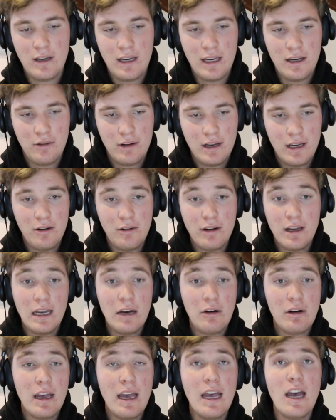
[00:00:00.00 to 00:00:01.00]

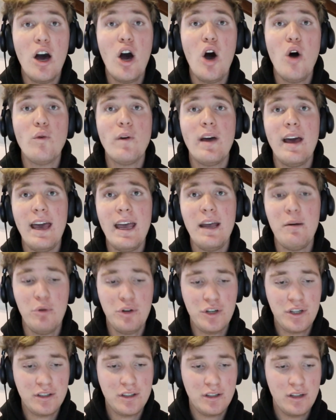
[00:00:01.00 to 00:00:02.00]
Okay.
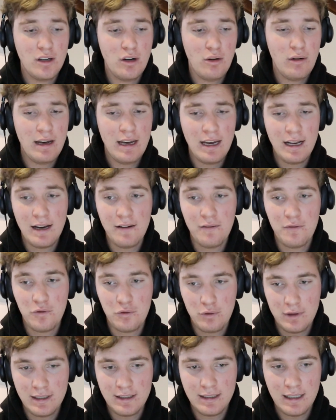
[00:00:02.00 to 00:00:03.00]
We're just gonna go ahead and
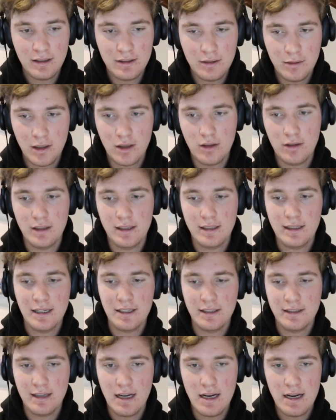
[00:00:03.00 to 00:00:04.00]
freestyle something on this.
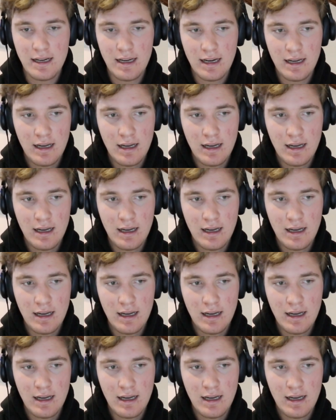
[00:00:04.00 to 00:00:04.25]
I decided